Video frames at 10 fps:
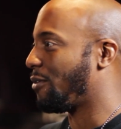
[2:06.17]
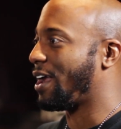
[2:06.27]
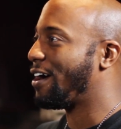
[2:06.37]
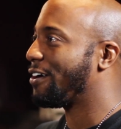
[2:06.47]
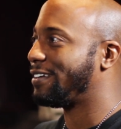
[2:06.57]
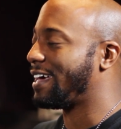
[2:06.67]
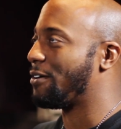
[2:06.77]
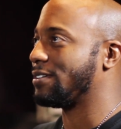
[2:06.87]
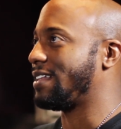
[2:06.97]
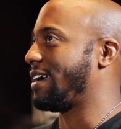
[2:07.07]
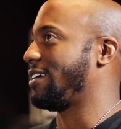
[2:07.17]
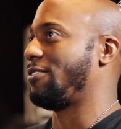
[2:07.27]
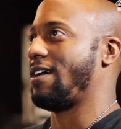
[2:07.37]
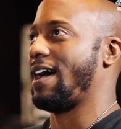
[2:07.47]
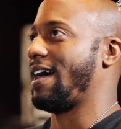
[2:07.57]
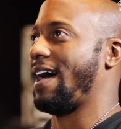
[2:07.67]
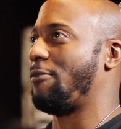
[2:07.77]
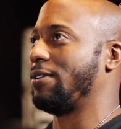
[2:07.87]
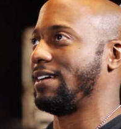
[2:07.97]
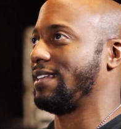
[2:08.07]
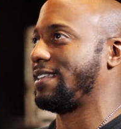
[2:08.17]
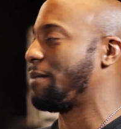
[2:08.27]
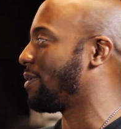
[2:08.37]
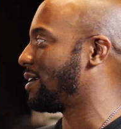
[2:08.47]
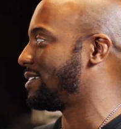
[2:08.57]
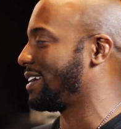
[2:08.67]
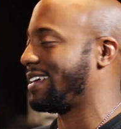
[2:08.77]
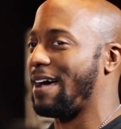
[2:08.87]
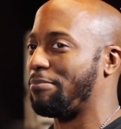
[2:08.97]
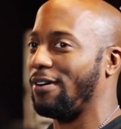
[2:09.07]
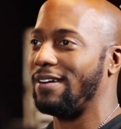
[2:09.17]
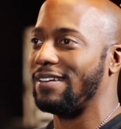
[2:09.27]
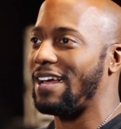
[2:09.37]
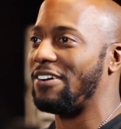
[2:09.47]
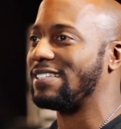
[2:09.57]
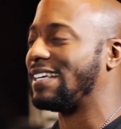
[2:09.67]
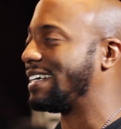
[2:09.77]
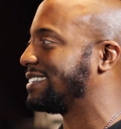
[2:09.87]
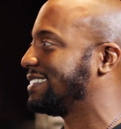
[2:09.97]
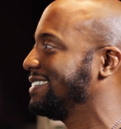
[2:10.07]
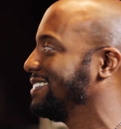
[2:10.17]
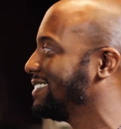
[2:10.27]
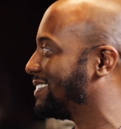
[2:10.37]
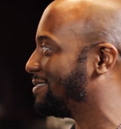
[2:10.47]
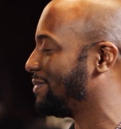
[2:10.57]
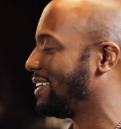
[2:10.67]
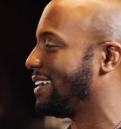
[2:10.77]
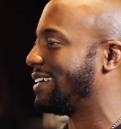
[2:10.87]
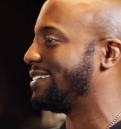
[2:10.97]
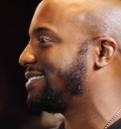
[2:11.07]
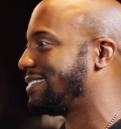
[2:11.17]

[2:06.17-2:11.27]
And when I heard that, I was like, yo, I want to get that project. And I brought it, and I was like, man.